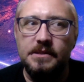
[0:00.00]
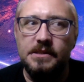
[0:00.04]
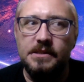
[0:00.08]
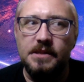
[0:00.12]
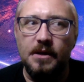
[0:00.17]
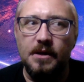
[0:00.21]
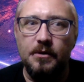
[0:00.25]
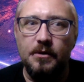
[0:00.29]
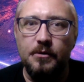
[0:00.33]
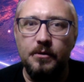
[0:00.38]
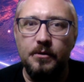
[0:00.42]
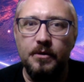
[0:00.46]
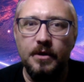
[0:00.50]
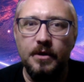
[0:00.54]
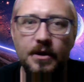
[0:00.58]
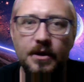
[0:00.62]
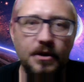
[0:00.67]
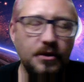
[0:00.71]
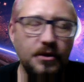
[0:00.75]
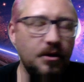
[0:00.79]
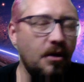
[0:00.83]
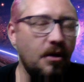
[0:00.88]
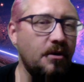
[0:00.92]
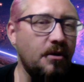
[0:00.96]
So
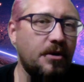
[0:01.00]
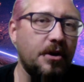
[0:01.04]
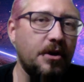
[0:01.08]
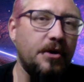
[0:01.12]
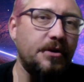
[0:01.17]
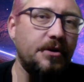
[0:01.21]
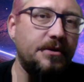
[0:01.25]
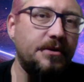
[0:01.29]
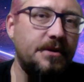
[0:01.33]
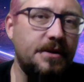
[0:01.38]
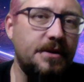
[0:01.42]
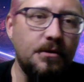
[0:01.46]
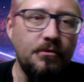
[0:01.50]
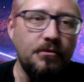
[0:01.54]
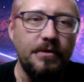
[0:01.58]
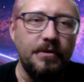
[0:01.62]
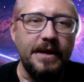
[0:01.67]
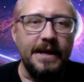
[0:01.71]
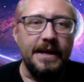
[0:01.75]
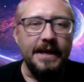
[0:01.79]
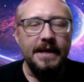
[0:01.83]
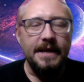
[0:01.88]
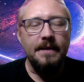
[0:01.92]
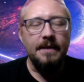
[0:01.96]
not good,
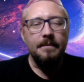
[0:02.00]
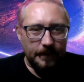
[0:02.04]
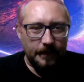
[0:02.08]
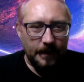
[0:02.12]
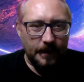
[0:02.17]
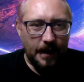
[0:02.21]
really.